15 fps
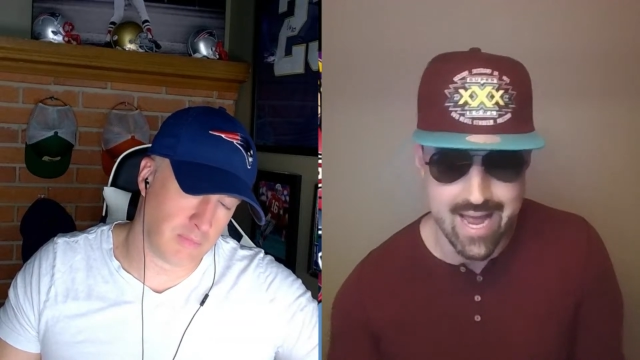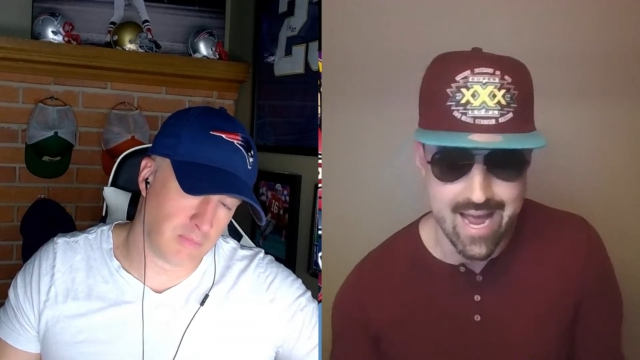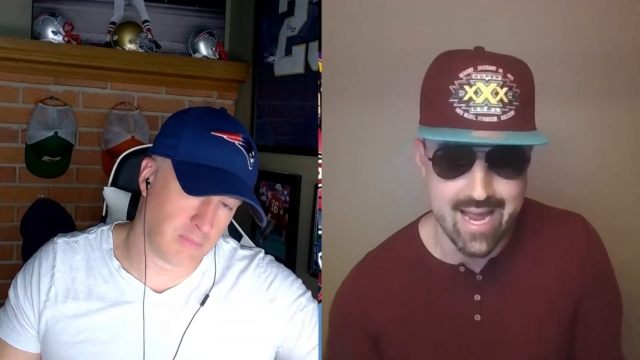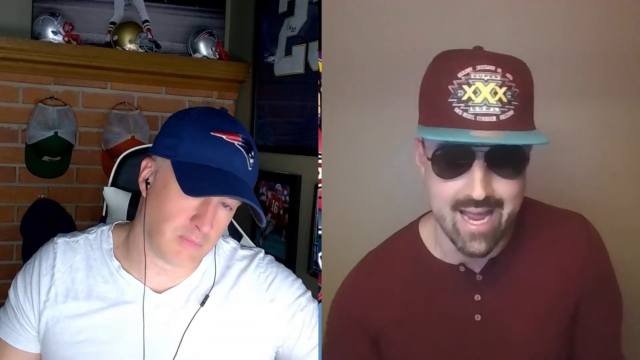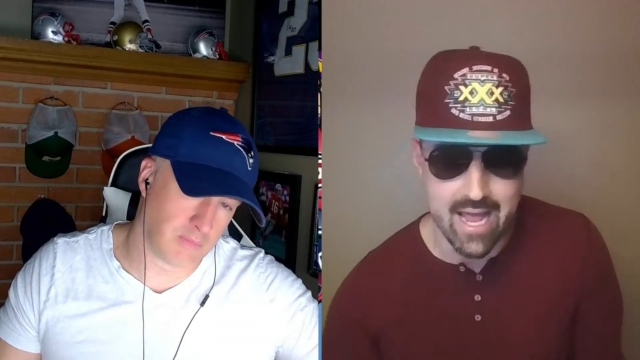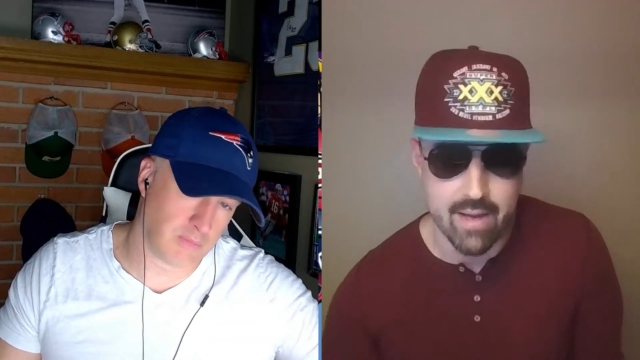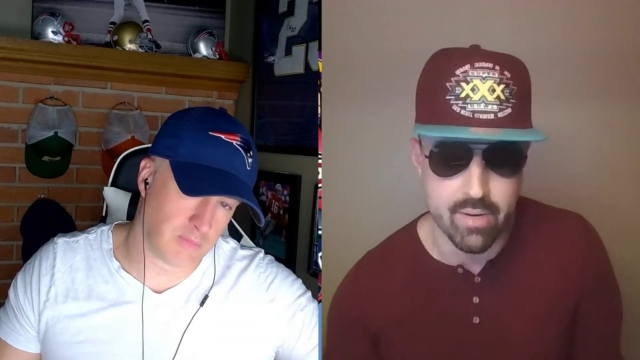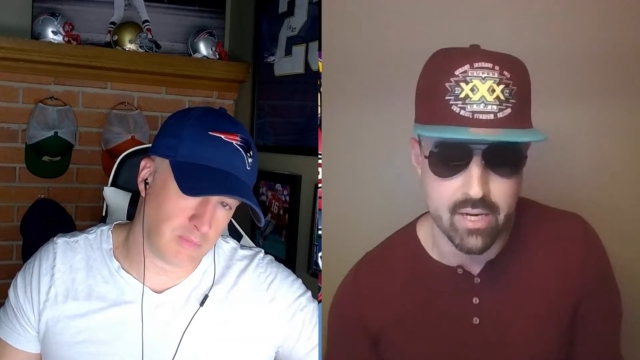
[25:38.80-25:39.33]

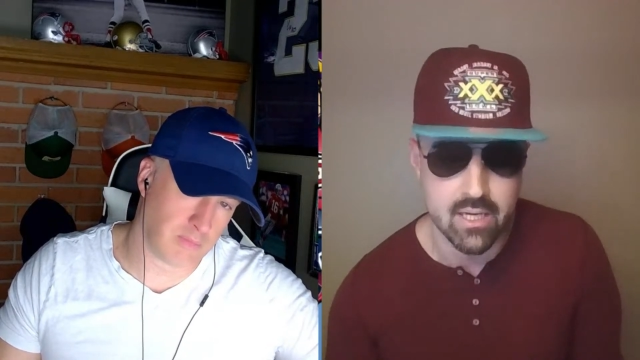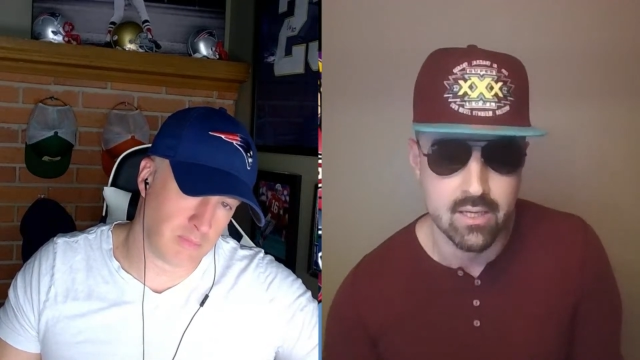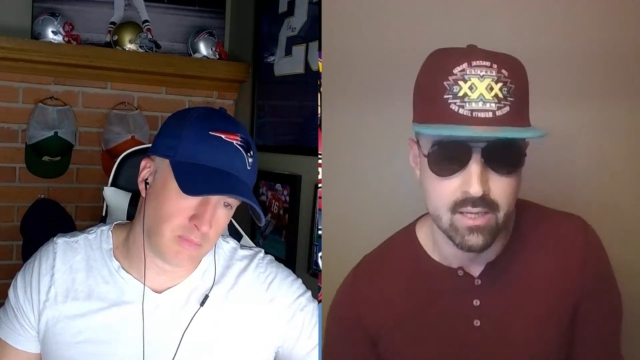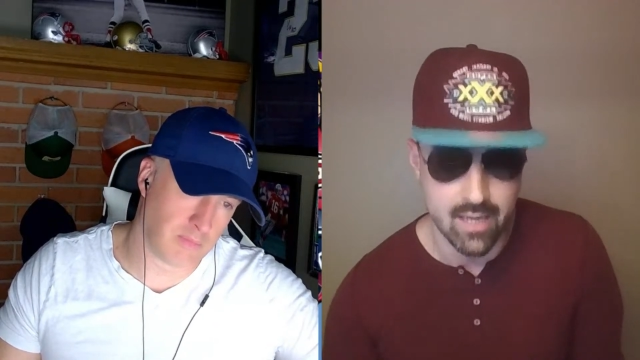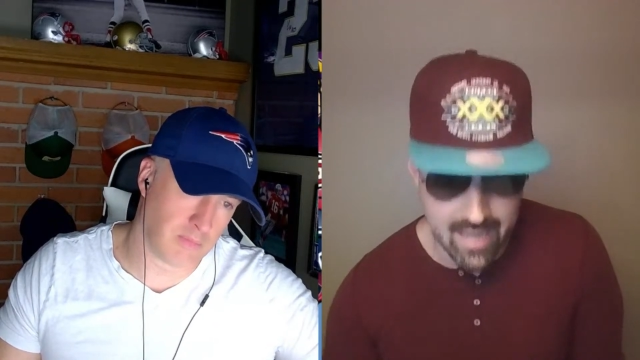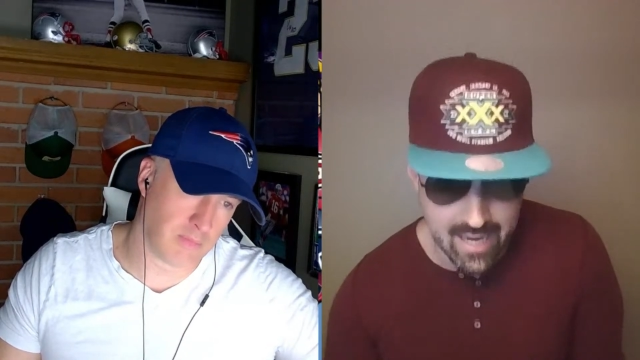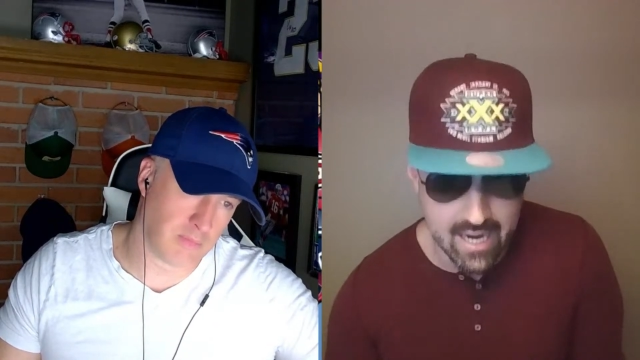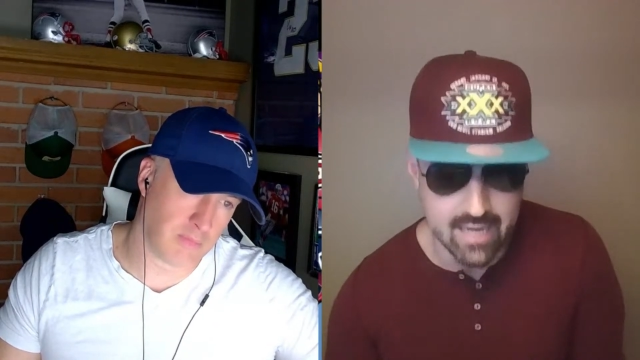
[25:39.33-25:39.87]
a.m.
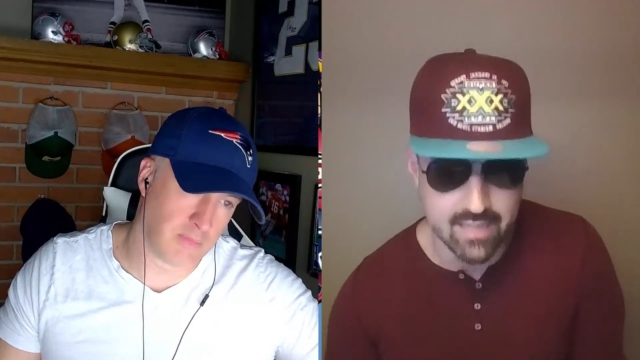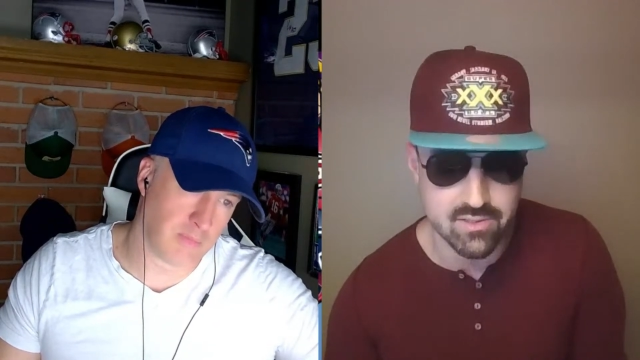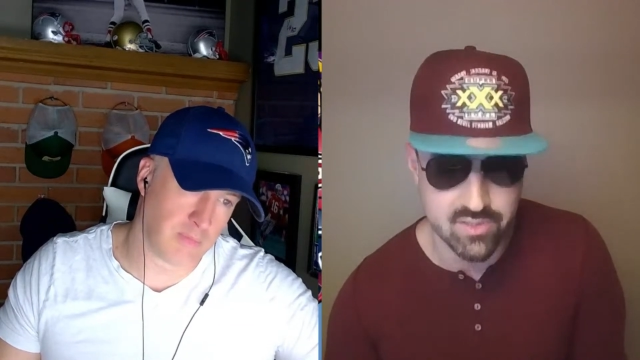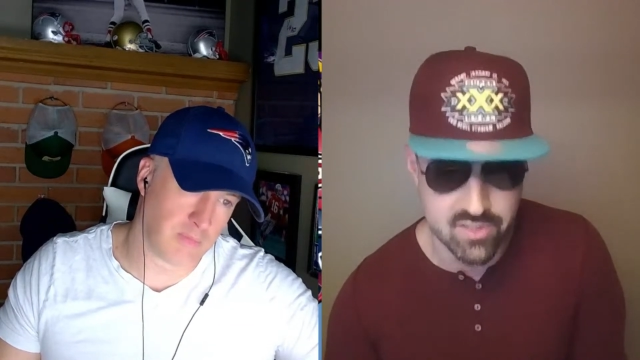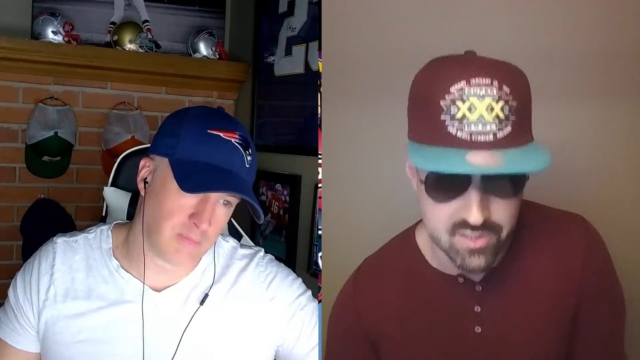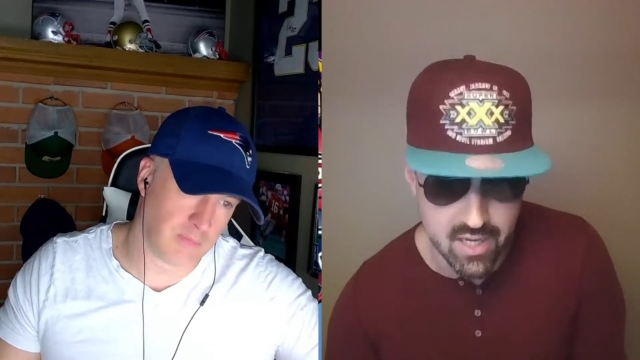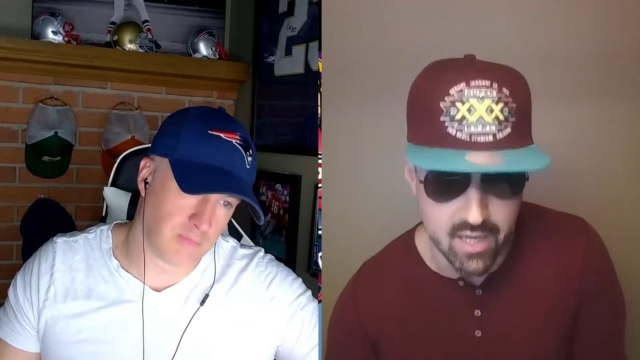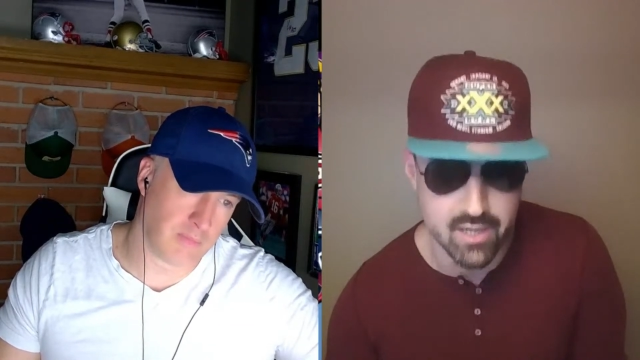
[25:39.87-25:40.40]
on
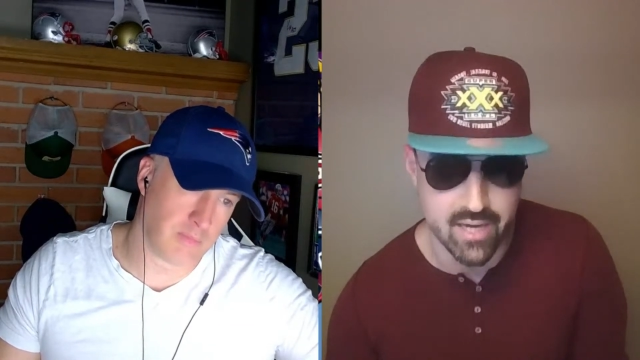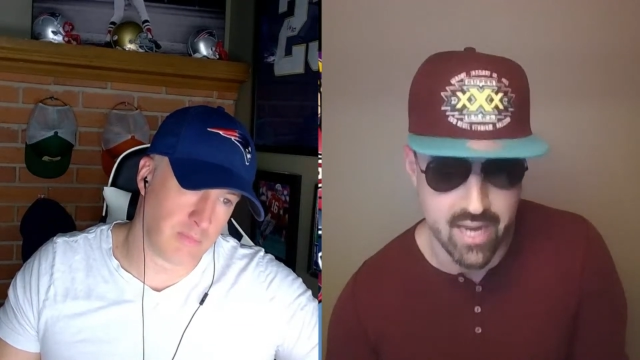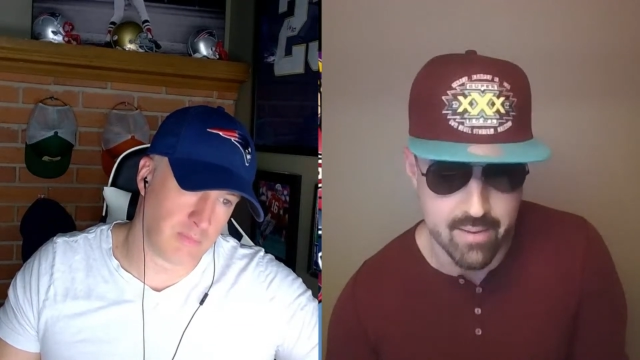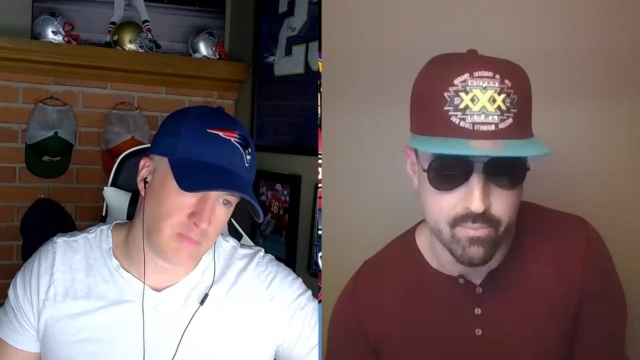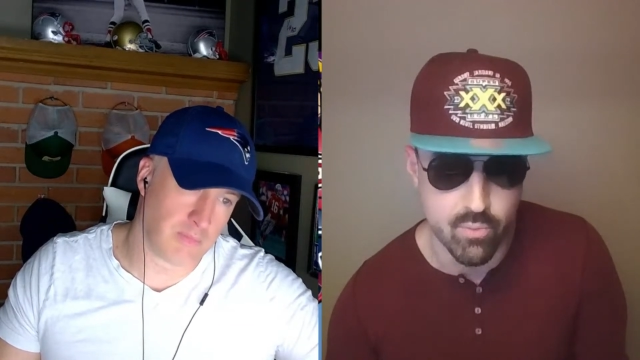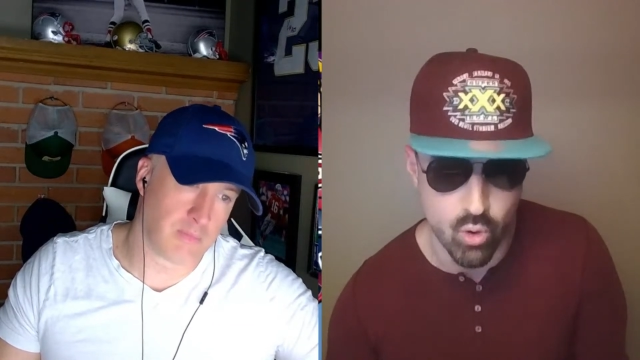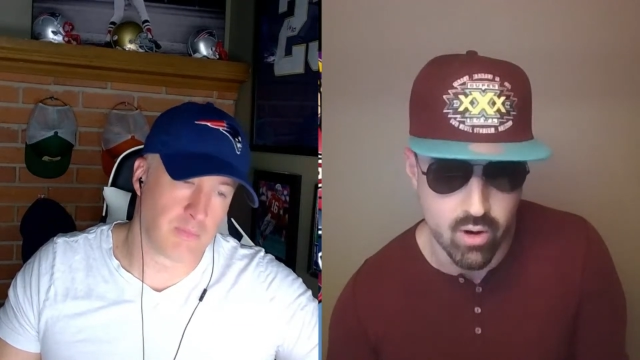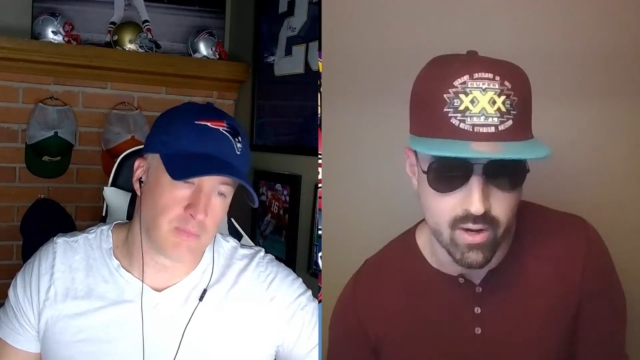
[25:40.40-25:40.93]
Sunday
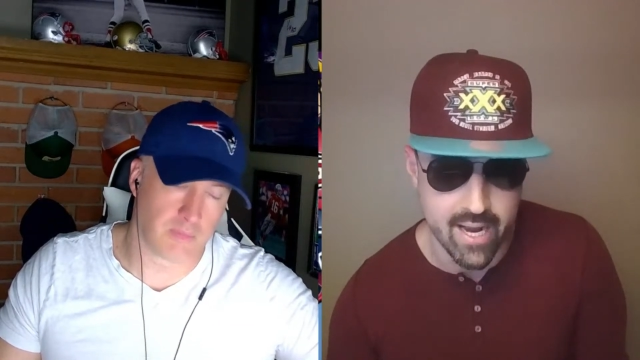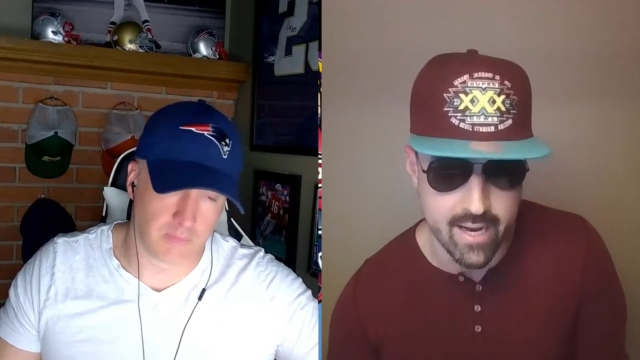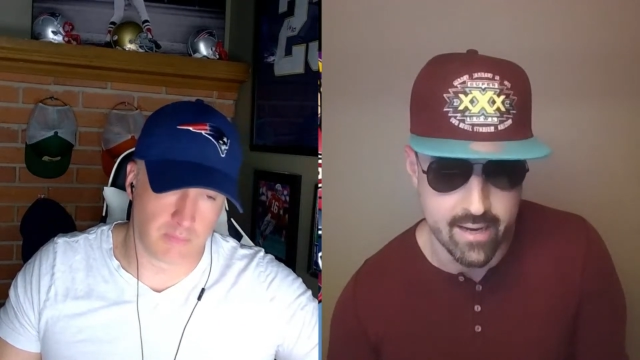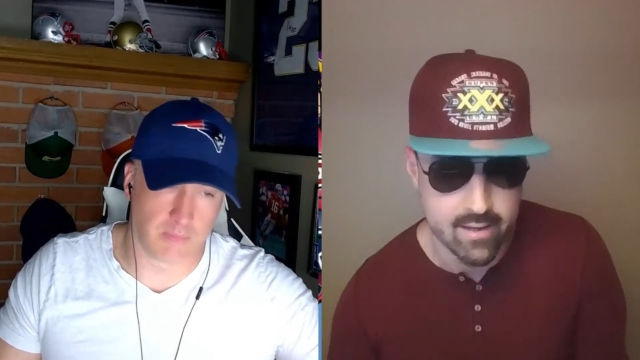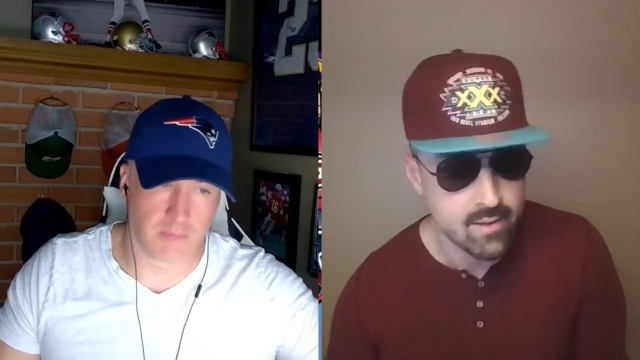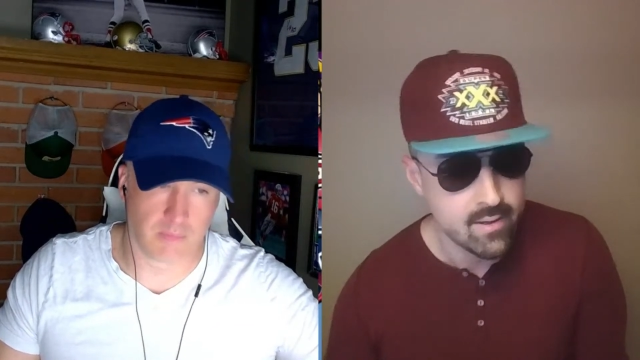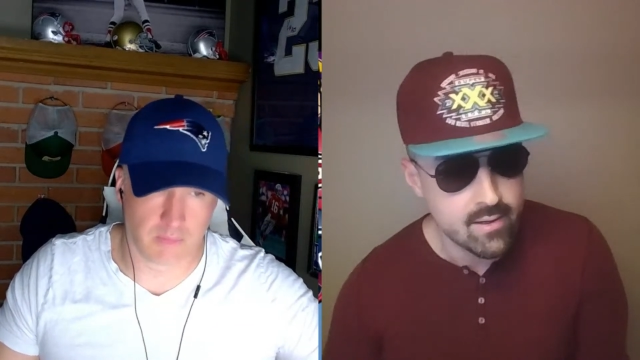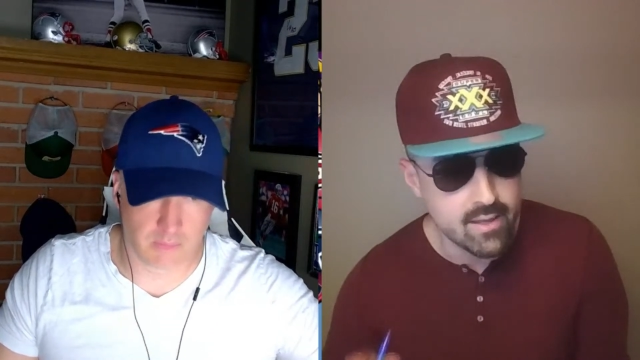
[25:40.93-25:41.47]
morning.
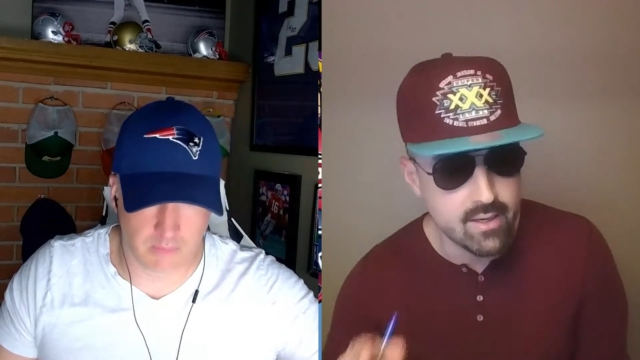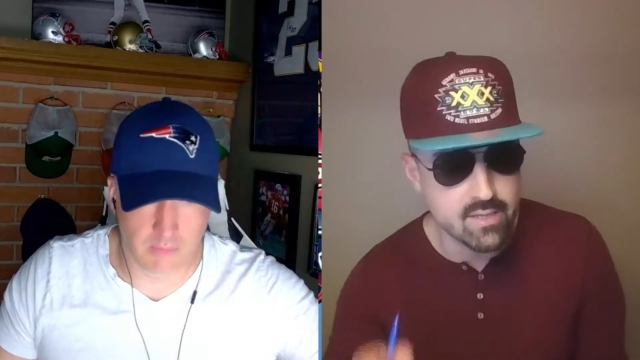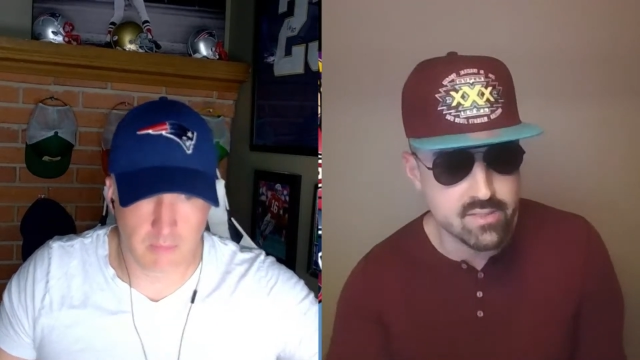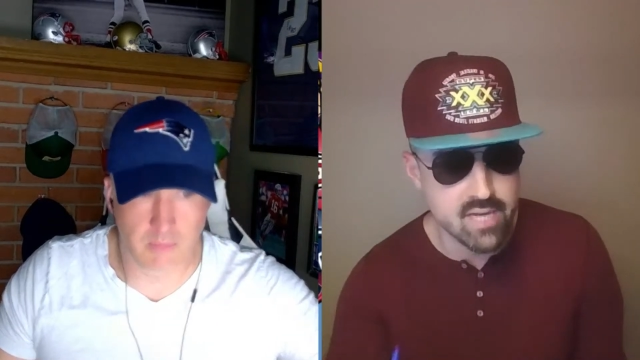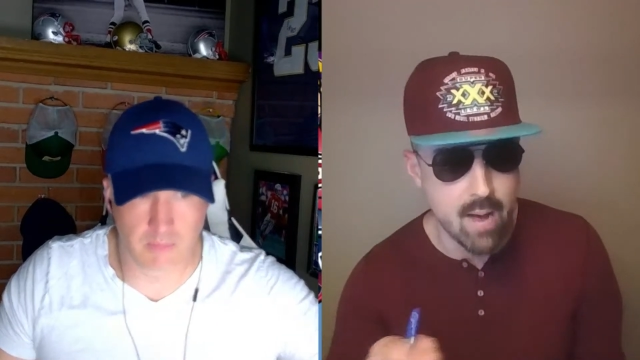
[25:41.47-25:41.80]
It is an